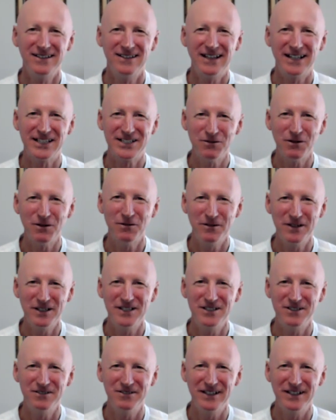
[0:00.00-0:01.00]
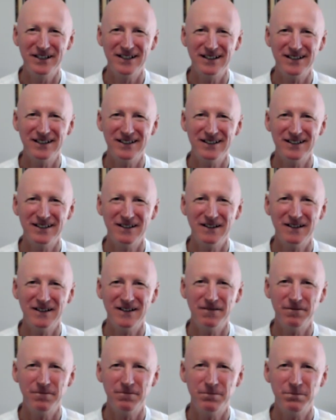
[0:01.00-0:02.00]
That's what we're doing,
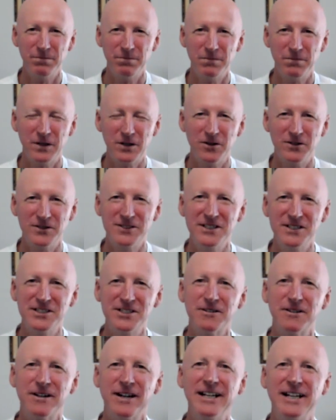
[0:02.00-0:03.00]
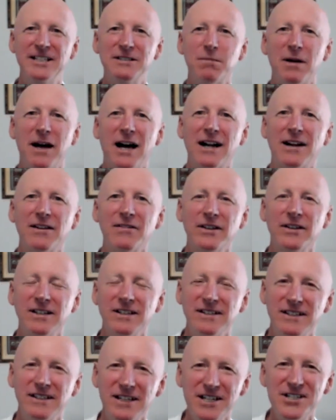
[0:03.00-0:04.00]
because this creates part of the
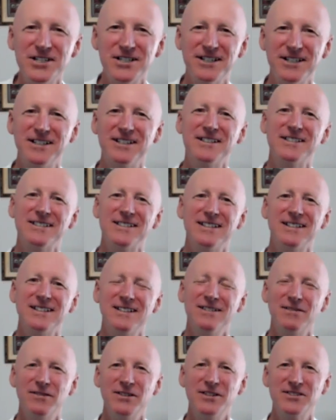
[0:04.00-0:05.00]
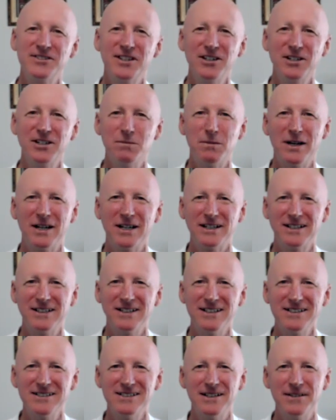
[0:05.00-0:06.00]
conditions, the sotapanna,
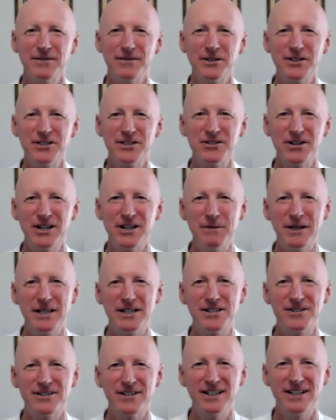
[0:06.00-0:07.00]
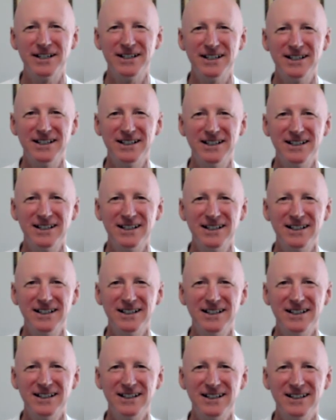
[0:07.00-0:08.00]
doesn't it, for stream entry?
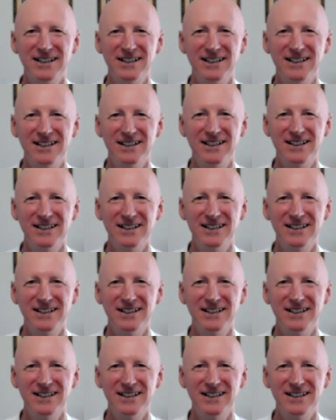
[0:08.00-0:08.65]
Yeah.